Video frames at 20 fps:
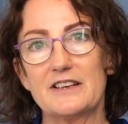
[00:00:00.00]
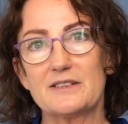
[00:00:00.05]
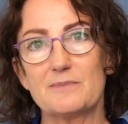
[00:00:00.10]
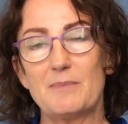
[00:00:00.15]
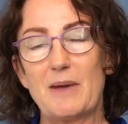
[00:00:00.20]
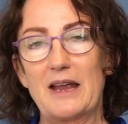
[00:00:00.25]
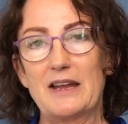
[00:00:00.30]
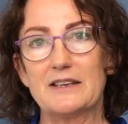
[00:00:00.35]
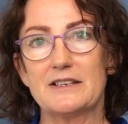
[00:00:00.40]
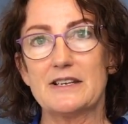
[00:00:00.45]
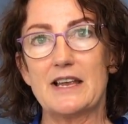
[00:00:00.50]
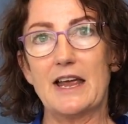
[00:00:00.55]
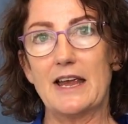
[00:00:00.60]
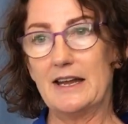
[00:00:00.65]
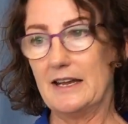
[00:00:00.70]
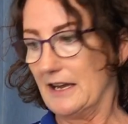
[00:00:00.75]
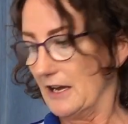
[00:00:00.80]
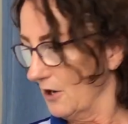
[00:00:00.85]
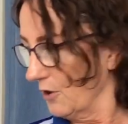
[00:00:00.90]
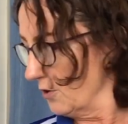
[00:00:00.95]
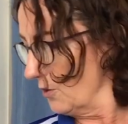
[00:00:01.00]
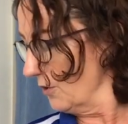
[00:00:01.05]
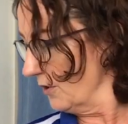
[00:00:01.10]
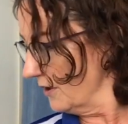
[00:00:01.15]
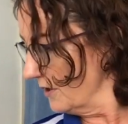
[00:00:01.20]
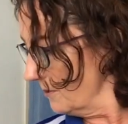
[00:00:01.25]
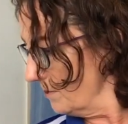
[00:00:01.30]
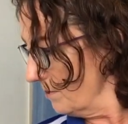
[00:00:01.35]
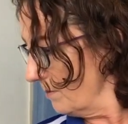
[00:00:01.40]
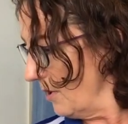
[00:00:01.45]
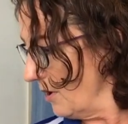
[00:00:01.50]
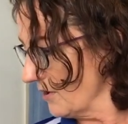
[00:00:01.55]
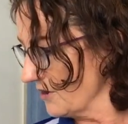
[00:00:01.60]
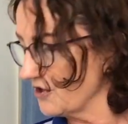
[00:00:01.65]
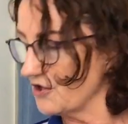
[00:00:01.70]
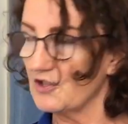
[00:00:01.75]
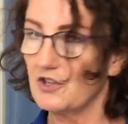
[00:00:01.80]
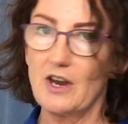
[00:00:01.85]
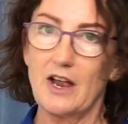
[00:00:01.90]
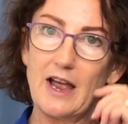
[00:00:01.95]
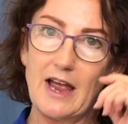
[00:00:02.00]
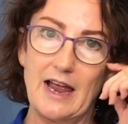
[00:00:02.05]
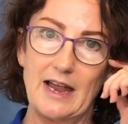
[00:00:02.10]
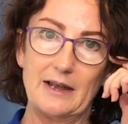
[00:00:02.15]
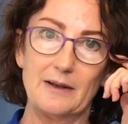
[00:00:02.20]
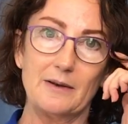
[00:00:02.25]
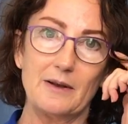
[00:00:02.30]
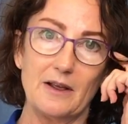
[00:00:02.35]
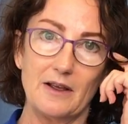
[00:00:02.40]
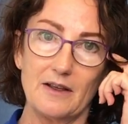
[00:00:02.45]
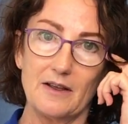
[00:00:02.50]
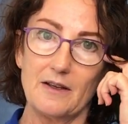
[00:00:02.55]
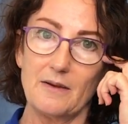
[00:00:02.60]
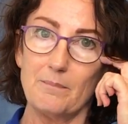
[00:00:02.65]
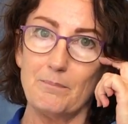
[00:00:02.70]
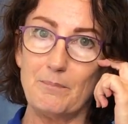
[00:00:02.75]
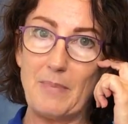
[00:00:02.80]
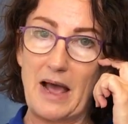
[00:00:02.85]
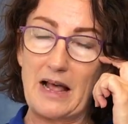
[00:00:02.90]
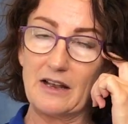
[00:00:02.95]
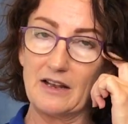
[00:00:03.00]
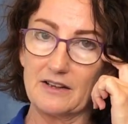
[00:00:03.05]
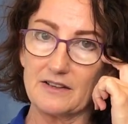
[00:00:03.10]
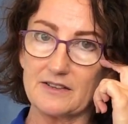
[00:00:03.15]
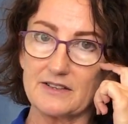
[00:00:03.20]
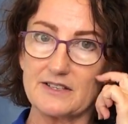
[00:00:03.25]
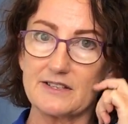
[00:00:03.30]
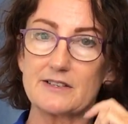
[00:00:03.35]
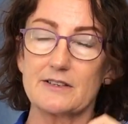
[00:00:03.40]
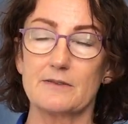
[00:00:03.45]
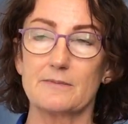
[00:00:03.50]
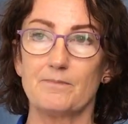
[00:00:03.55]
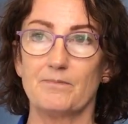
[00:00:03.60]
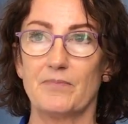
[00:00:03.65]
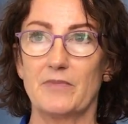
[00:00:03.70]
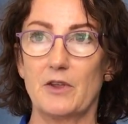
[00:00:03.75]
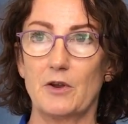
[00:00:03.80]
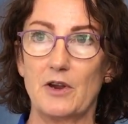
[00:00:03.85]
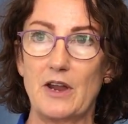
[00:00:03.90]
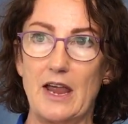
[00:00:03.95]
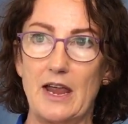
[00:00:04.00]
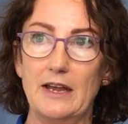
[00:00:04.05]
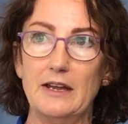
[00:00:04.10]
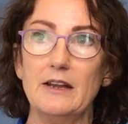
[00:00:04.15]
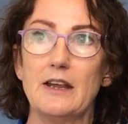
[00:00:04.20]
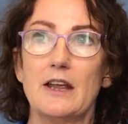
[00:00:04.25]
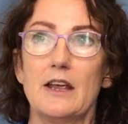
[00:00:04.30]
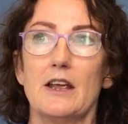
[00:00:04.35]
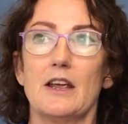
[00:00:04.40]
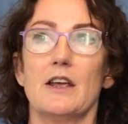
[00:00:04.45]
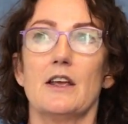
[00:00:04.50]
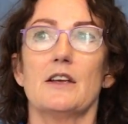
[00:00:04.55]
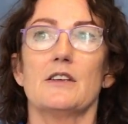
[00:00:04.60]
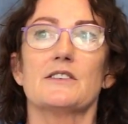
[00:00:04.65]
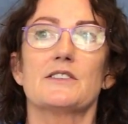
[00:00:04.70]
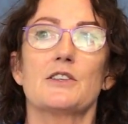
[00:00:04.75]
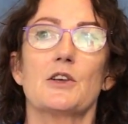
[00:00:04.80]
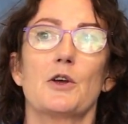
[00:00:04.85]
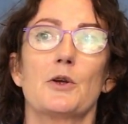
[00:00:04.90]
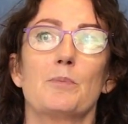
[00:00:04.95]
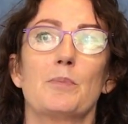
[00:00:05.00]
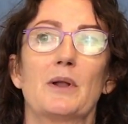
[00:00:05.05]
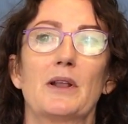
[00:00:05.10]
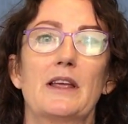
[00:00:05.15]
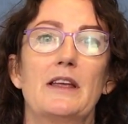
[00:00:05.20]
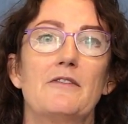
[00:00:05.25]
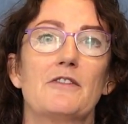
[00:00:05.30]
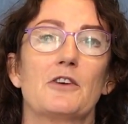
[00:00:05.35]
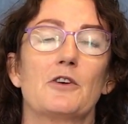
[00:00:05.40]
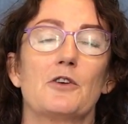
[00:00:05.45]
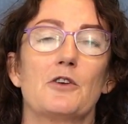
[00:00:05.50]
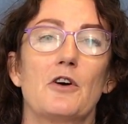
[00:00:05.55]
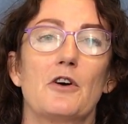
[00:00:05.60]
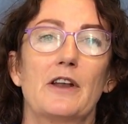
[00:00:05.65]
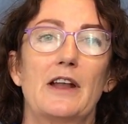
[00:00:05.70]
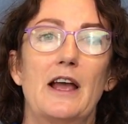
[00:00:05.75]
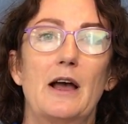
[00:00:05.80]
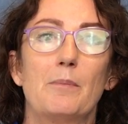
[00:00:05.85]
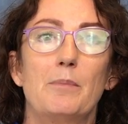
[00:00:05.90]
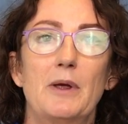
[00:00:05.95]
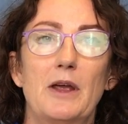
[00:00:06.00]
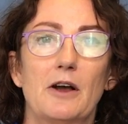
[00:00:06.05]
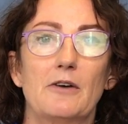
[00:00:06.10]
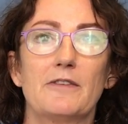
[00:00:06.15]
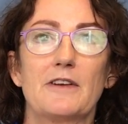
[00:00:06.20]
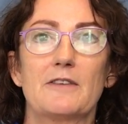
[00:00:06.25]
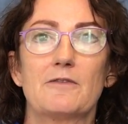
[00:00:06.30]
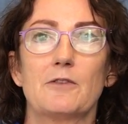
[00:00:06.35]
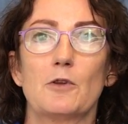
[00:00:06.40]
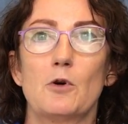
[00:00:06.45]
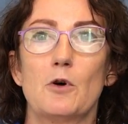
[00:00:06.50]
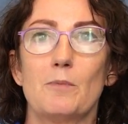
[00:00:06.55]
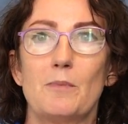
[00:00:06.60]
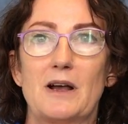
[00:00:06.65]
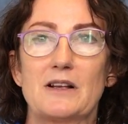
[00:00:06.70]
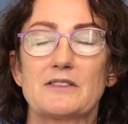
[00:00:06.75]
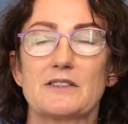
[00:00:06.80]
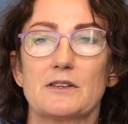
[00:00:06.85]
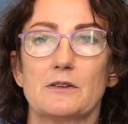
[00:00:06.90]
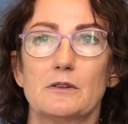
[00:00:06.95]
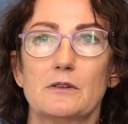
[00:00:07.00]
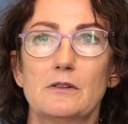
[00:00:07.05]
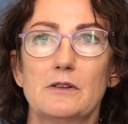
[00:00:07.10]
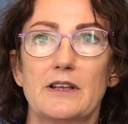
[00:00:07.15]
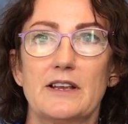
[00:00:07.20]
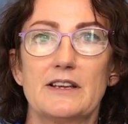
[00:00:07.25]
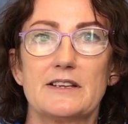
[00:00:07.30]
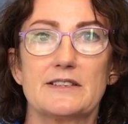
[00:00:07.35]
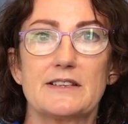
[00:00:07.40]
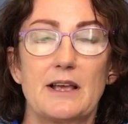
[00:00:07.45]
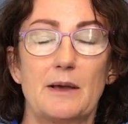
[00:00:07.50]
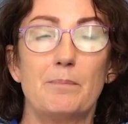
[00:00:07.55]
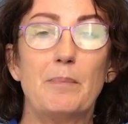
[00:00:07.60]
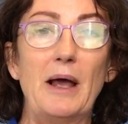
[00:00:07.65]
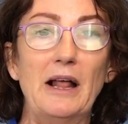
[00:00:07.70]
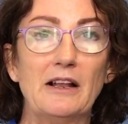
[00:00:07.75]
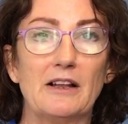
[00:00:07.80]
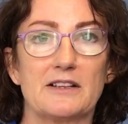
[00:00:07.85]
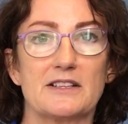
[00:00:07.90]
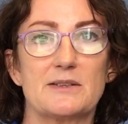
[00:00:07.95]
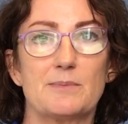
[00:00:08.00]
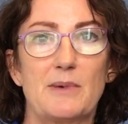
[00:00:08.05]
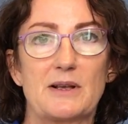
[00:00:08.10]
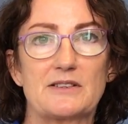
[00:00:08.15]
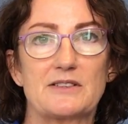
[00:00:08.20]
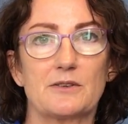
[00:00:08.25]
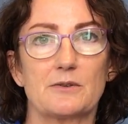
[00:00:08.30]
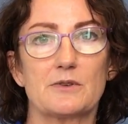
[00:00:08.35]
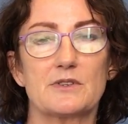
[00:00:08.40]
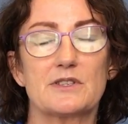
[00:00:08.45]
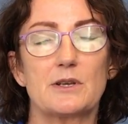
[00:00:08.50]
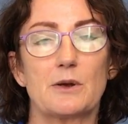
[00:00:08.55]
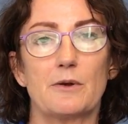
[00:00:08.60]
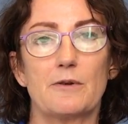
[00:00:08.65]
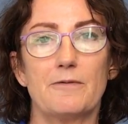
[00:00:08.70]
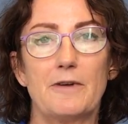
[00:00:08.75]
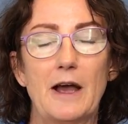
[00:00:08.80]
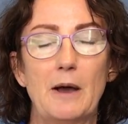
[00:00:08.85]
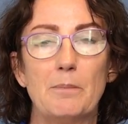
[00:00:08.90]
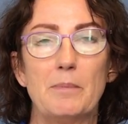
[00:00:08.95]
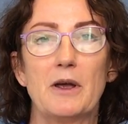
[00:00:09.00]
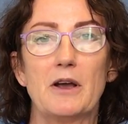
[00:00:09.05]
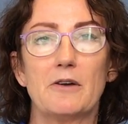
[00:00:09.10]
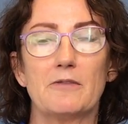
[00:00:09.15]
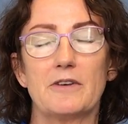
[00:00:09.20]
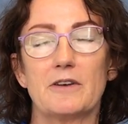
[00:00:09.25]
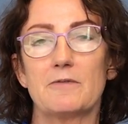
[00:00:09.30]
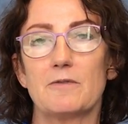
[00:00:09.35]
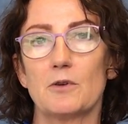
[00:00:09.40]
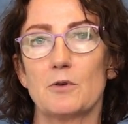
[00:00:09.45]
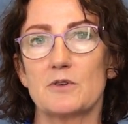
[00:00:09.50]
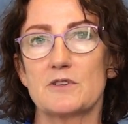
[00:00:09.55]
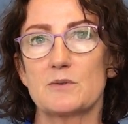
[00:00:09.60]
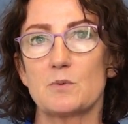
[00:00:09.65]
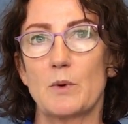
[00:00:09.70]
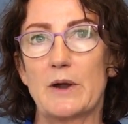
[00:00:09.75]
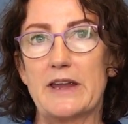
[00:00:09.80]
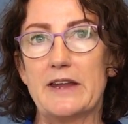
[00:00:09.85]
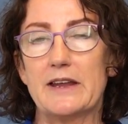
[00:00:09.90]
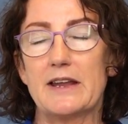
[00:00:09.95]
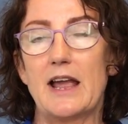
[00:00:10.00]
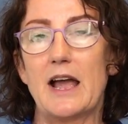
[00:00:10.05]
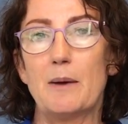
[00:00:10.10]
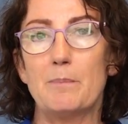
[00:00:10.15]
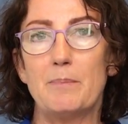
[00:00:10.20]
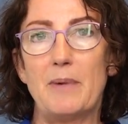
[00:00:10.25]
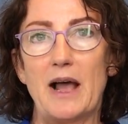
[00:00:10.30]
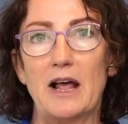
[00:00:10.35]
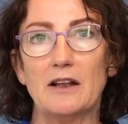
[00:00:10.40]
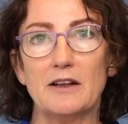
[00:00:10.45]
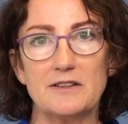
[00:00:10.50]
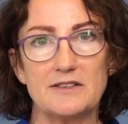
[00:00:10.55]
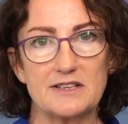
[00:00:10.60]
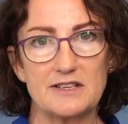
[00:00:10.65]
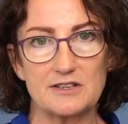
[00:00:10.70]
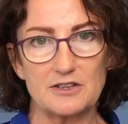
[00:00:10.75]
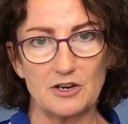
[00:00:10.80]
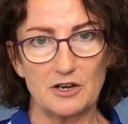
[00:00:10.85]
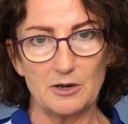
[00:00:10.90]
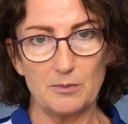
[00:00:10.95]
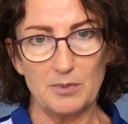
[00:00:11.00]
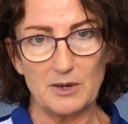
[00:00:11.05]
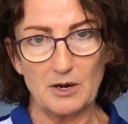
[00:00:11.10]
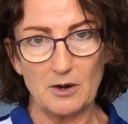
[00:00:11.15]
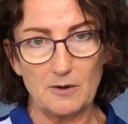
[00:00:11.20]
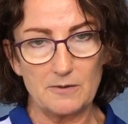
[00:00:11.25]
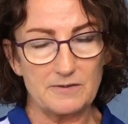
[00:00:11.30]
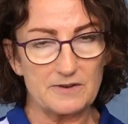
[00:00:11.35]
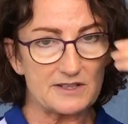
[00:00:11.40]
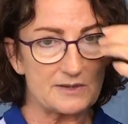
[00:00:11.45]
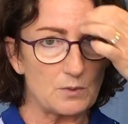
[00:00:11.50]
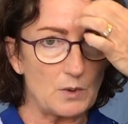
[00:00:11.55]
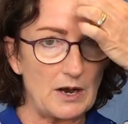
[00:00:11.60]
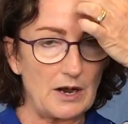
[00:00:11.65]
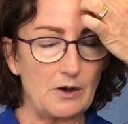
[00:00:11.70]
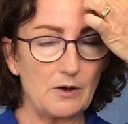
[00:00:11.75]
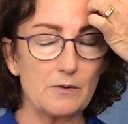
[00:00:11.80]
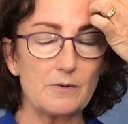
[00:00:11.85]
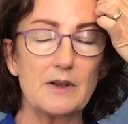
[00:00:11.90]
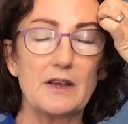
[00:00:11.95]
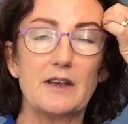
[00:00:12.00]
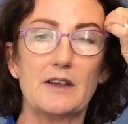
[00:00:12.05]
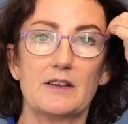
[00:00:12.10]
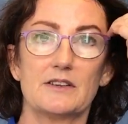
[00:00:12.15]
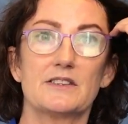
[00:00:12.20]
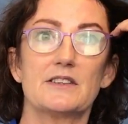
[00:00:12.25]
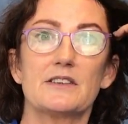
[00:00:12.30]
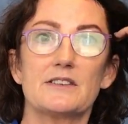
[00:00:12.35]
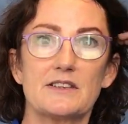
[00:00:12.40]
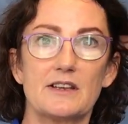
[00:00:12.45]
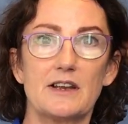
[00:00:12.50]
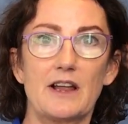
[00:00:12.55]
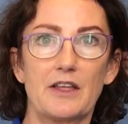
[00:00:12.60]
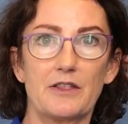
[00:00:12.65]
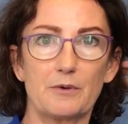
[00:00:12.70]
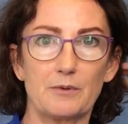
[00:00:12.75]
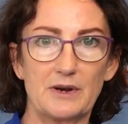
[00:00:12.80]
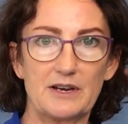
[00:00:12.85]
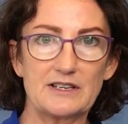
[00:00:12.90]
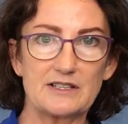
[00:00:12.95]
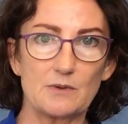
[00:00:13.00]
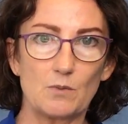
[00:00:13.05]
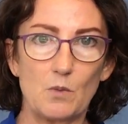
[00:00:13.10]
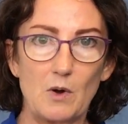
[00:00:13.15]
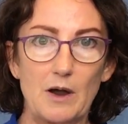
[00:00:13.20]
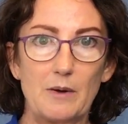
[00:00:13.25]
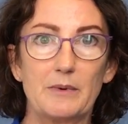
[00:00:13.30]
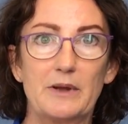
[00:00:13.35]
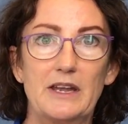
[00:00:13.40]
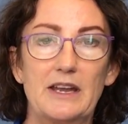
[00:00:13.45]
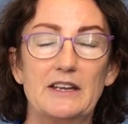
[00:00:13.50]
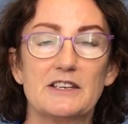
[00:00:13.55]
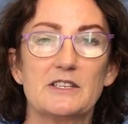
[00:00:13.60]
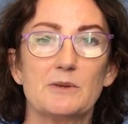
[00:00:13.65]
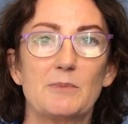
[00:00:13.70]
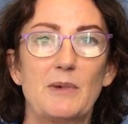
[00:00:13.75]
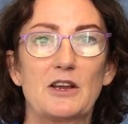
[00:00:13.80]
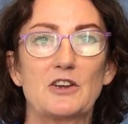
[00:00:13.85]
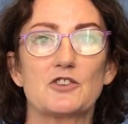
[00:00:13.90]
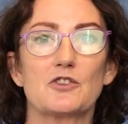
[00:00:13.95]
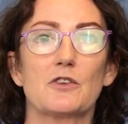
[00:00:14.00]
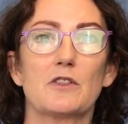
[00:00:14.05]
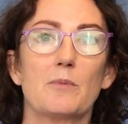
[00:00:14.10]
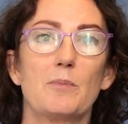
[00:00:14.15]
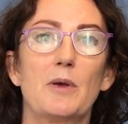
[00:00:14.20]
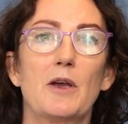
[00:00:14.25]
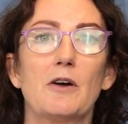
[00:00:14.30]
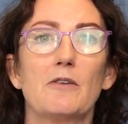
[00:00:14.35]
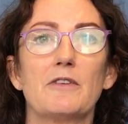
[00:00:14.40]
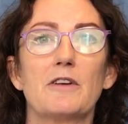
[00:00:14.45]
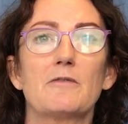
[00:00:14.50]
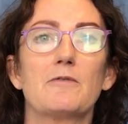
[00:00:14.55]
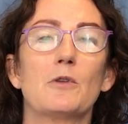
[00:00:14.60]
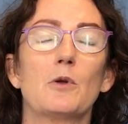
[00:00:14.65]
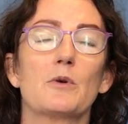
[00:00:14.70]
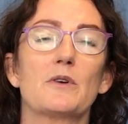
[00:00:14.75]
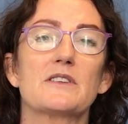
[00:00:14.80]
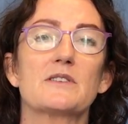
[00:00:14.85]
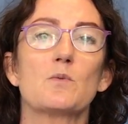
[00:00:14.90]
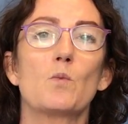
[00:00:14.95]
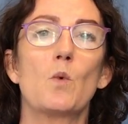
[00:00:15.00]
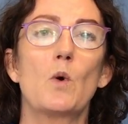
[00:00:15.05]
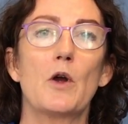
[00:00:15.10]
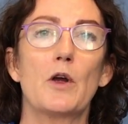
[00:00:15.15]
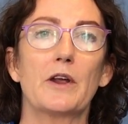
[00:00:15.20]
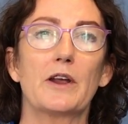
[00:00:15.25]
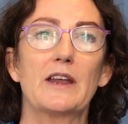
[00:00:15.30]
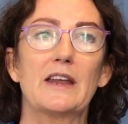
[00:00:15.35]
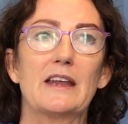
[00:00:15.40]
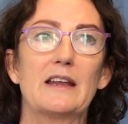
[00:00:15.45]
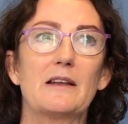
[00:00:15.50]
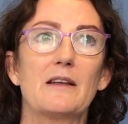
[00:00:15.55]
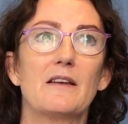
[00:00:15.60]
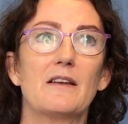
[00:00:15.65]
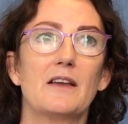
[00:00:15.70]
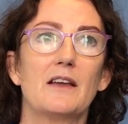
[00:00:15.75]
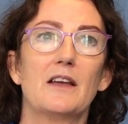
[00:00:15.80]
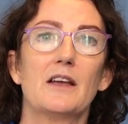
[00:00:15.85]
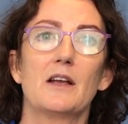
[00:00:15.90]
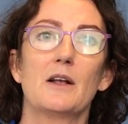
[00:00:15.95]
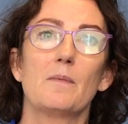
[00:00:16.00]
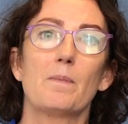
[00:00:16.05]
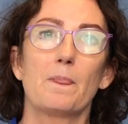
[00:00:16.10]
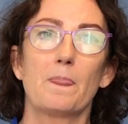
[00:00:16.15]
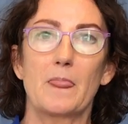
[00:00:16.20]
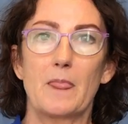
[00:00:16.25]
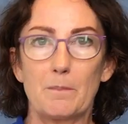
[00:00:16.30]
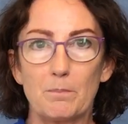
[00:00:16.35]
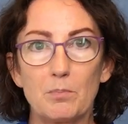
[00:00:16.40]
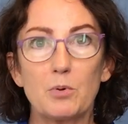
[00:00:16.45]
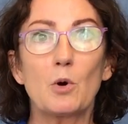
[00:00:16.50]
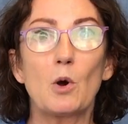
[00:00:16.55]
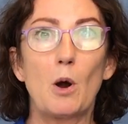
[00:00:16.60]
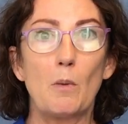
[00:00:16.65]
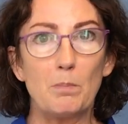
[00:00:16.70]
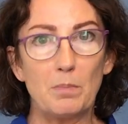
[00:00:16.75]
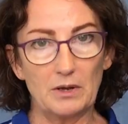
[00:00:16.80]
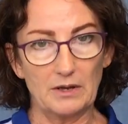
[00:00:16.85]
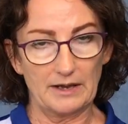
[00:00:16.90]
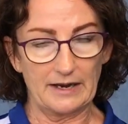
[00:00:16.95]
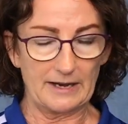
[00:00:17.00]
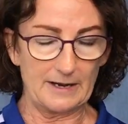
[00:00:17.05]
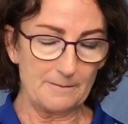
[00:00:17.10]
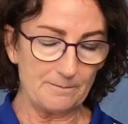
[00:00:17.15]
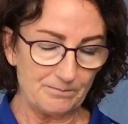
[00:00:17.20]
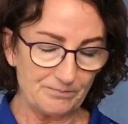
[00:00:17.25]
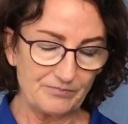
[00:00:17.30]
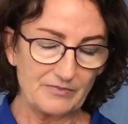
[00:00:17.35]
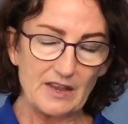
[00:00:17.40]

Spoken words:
is maintaining good posture and balance. Okay, so believe it or not, our pelvic floor muscle is a balance muscle. So if our pelvic floor is weak, our balance is going to be off as well. So there's another reason why we need to make sure the pelvic floor is working properly.